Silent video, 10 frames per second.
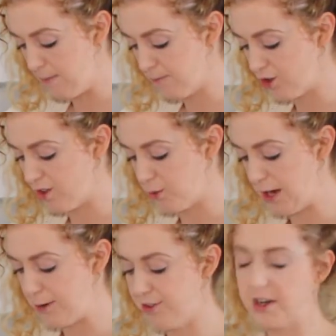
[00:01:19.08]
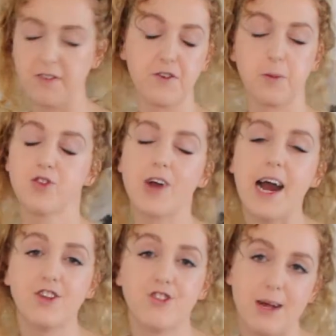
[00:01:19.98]
versus when I was starting from
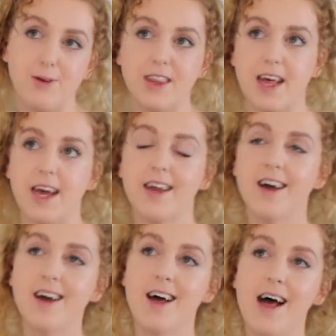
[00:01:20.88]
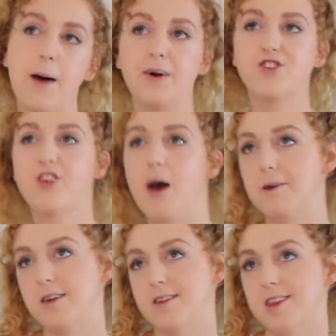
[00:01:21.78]
scratch and I was like, how much
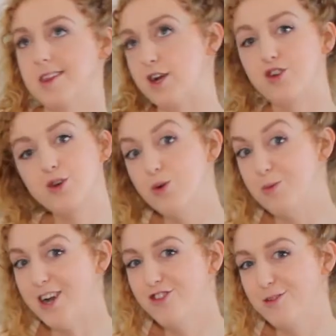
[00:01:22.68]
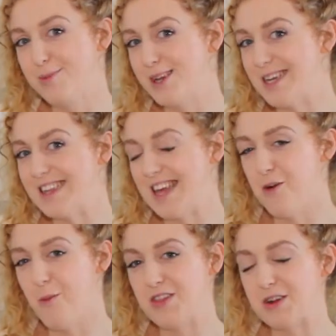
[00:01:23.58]
toppings is like too much, because I
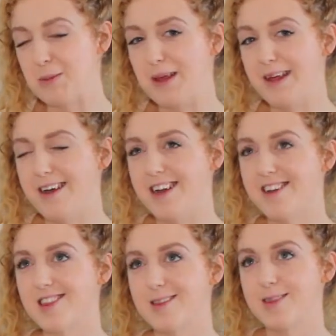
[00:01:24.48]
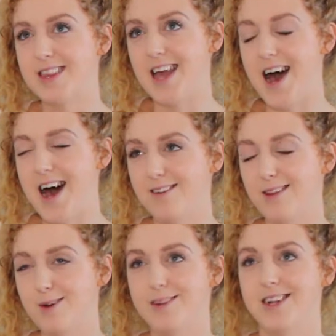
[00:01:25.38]
don't want there to be like some sad,
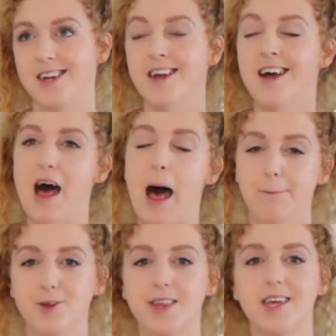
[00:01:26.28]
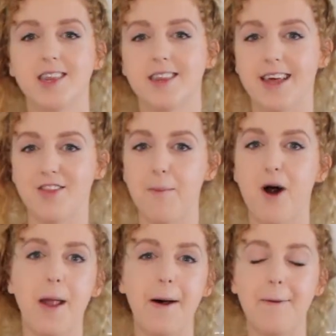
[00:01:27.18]
lonely apple slices at the
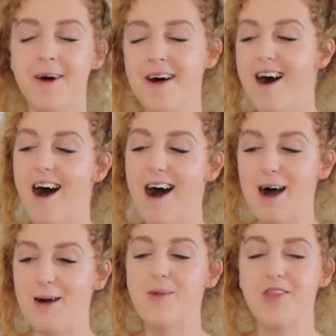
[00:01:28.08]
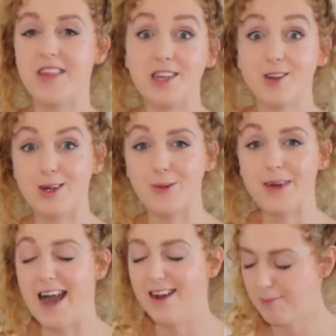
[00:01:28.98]
bottom, and that's all you
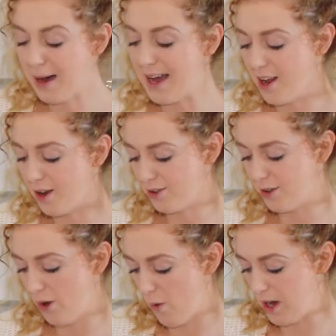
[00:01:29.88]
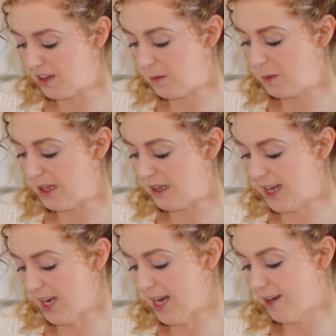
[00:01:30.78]
get. But I also don't want it to be
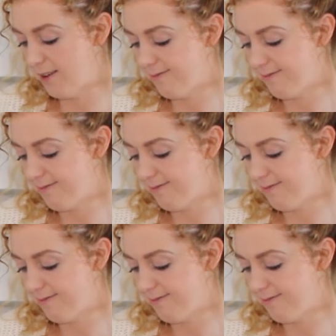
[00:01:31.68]
like a